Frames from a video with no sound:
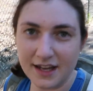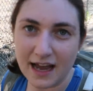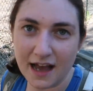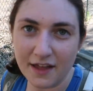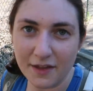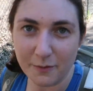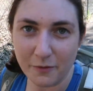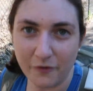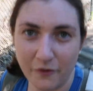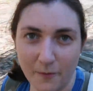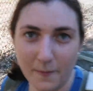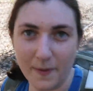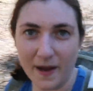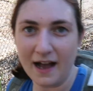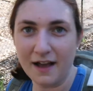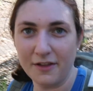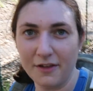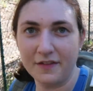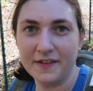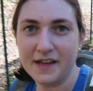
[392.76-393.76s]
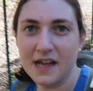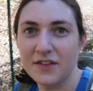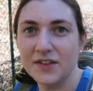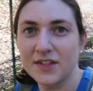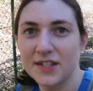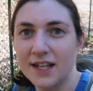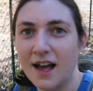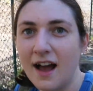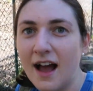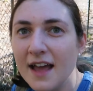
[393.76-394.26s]
other footpath on the other
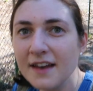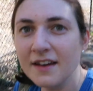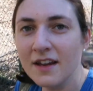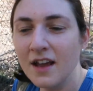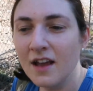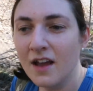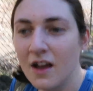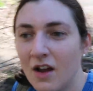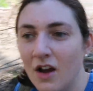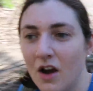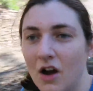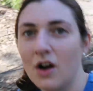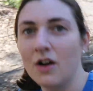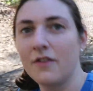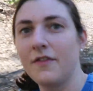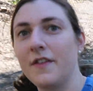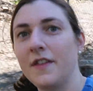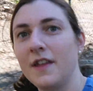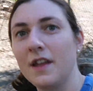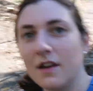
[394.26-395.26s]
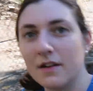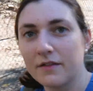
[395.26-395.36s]
side of the